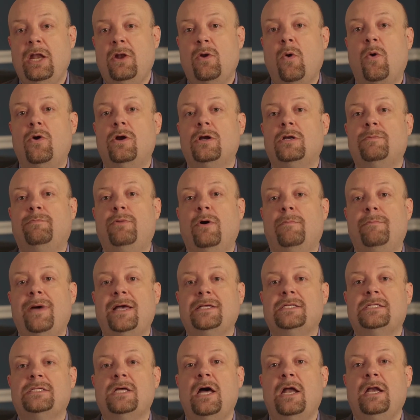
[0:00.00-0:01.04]
And in order to put
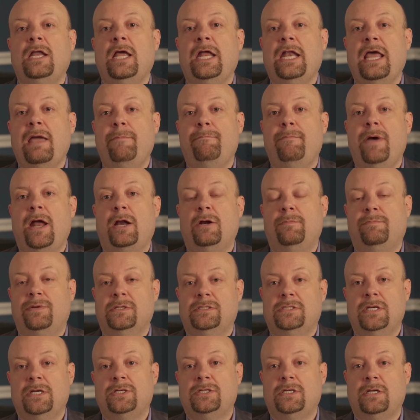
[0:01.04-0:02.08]
my son in a better
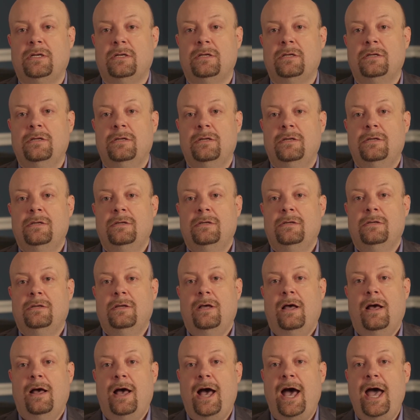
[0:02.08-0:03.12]
position,
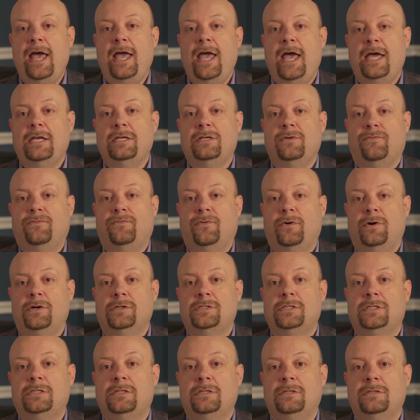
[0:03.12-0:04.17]
I had to
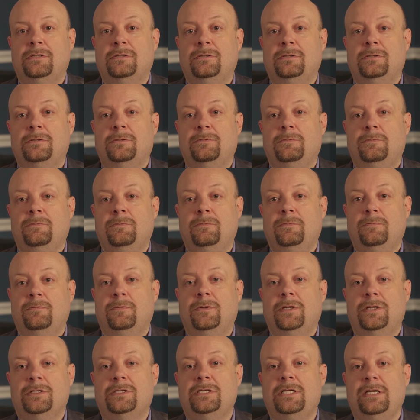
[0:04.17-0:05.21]
first
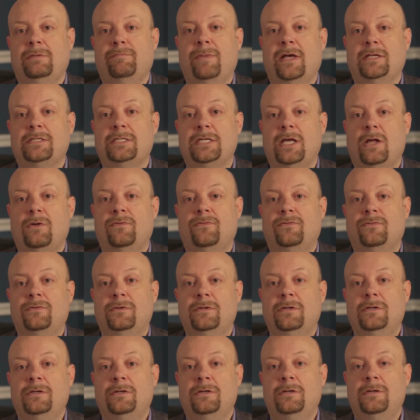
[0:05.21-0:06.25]
esteem myself.
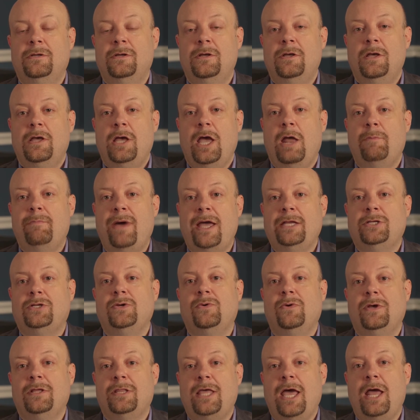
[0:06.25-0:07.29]
And by
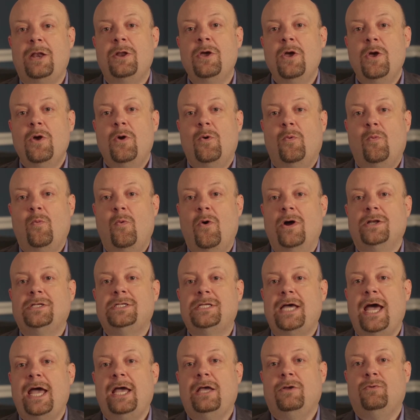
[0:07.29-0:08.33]
doing that,
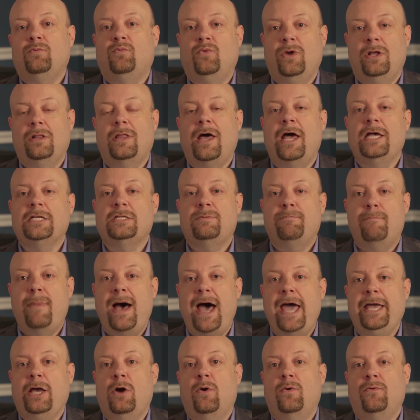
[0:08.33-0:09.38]
once I realized
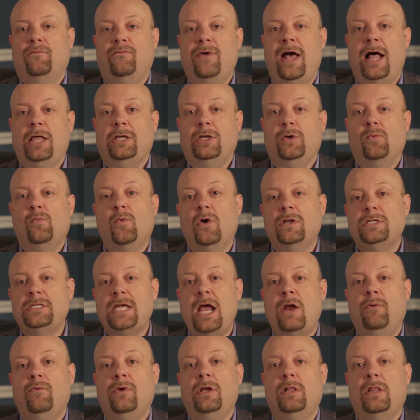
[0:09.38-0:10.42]
my own value,
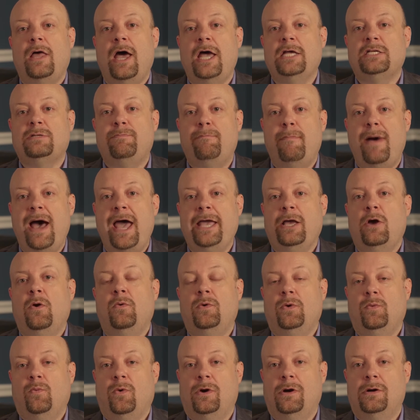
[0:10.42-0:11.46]
once I realized my
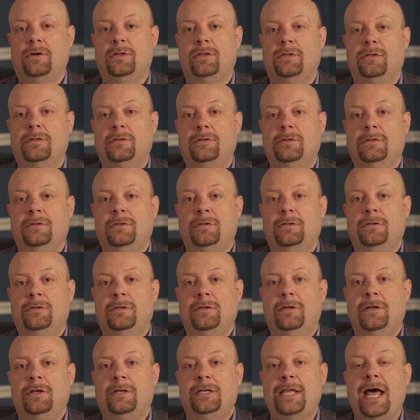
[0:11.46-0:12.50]
own worth,
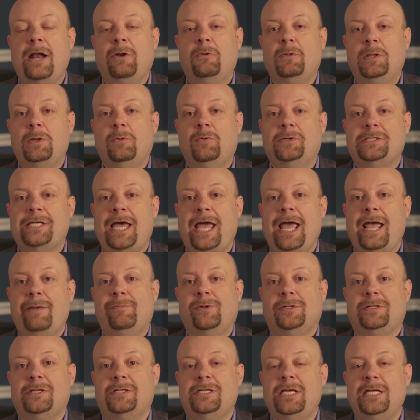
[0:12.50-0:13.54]
not only was I
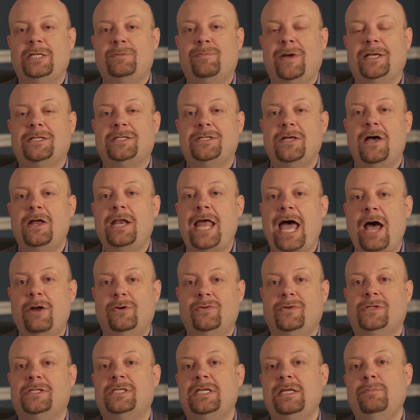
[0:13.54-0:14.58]
able to teach my son
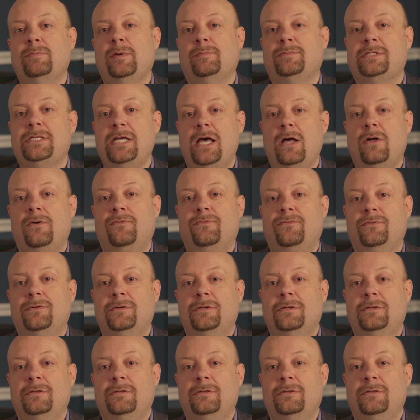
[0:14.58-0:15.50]
how to esteem himself,